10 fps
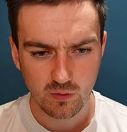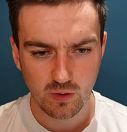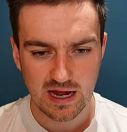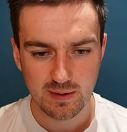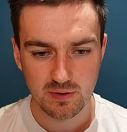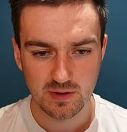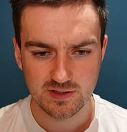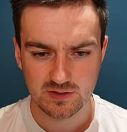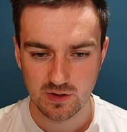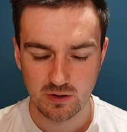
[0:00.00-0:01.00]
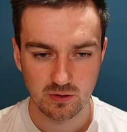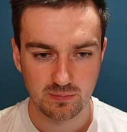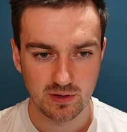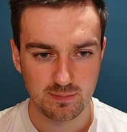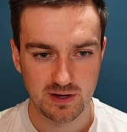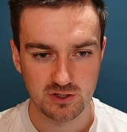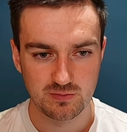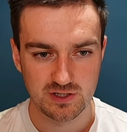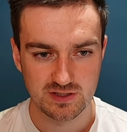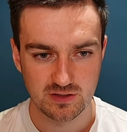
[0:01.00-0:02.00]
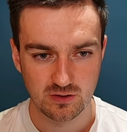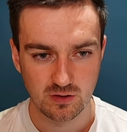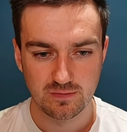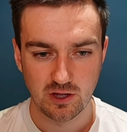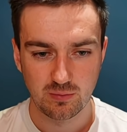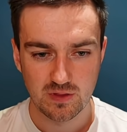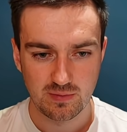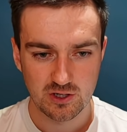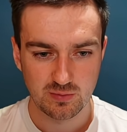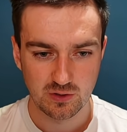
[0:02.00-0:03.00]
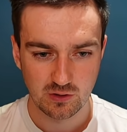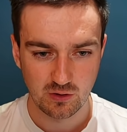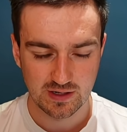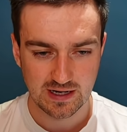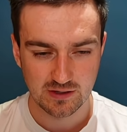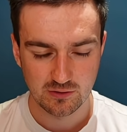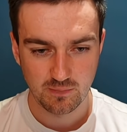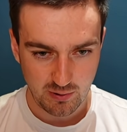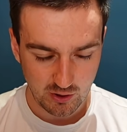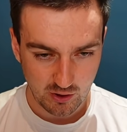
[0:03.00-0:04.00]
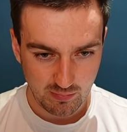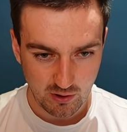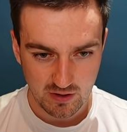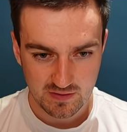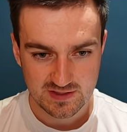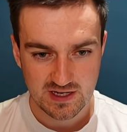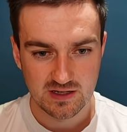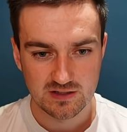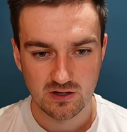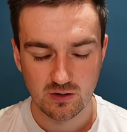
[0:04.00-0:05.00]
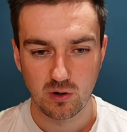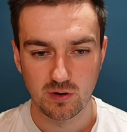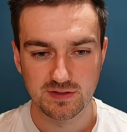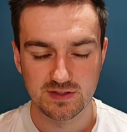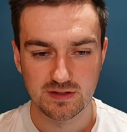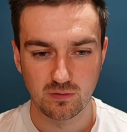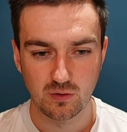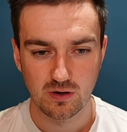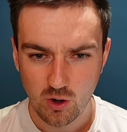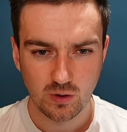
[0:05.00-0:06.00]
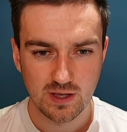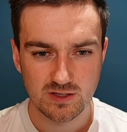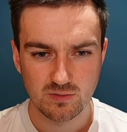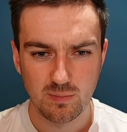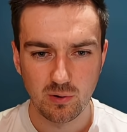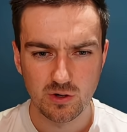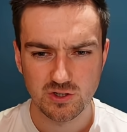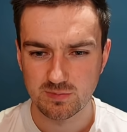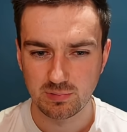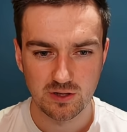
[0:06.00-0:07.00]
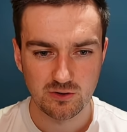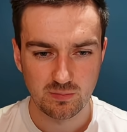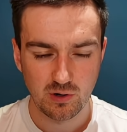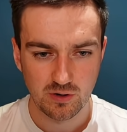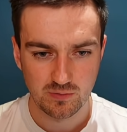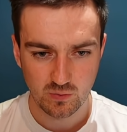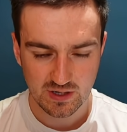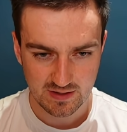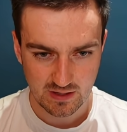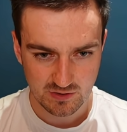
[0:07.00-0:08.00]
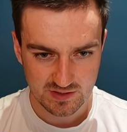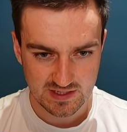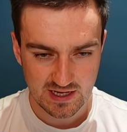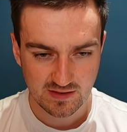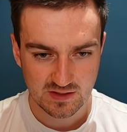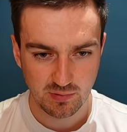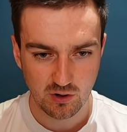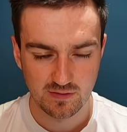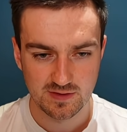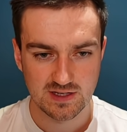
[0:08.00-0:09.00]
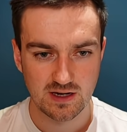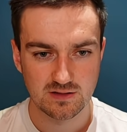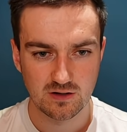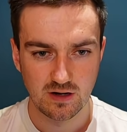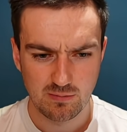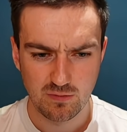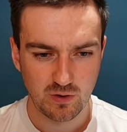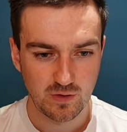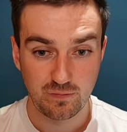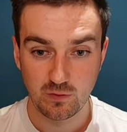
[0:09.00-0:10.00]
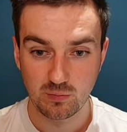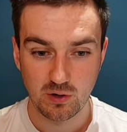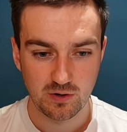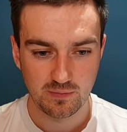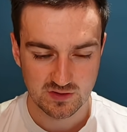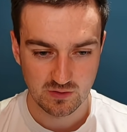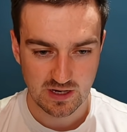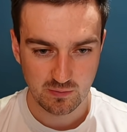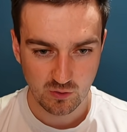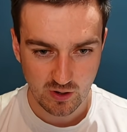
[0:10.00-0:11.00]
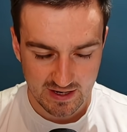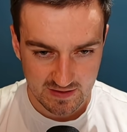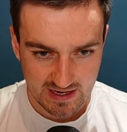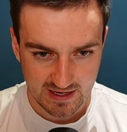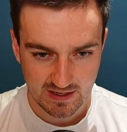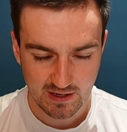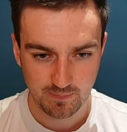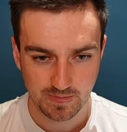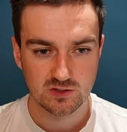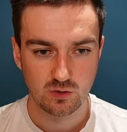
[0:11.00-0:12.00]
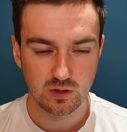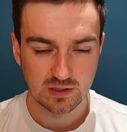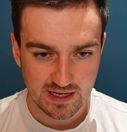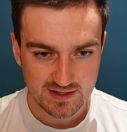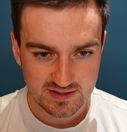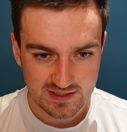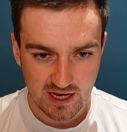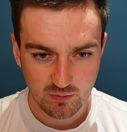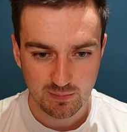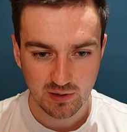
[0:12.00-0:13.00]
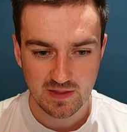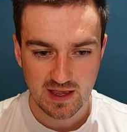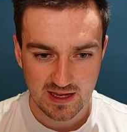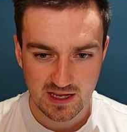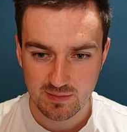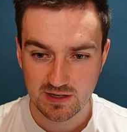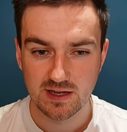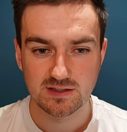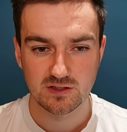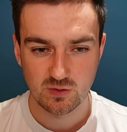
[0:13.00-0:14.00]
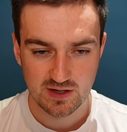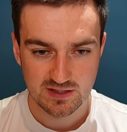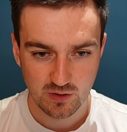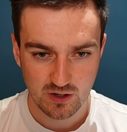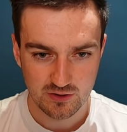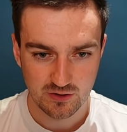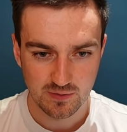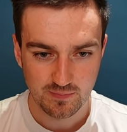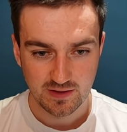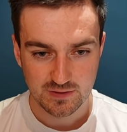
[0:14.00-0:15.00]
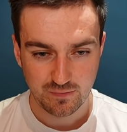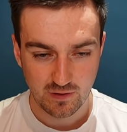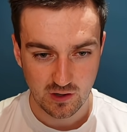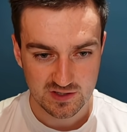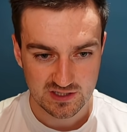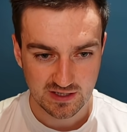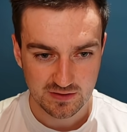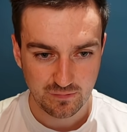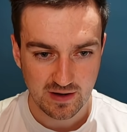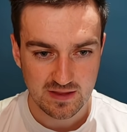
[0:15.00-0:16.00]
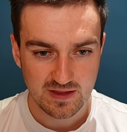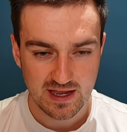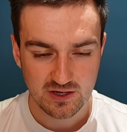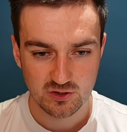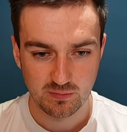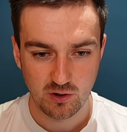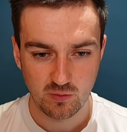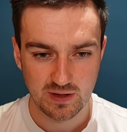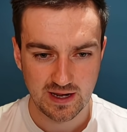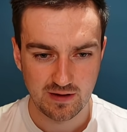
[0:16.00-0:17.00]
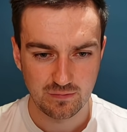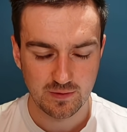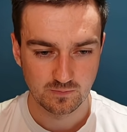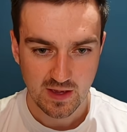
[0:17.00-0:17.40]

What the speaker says: We're happy with this. We're now going to play bishop g2, developing the bishop in the long diagonal, putting our pawn in the center, pawn to d4. Okay, so my opponent just blundered a pawn. We can now just take this pawn in the center, and we've won a full pawn. So now we were in the endgame. So let's see how we play the endgame against a 2100. Let's first solidify the extra pawn we have.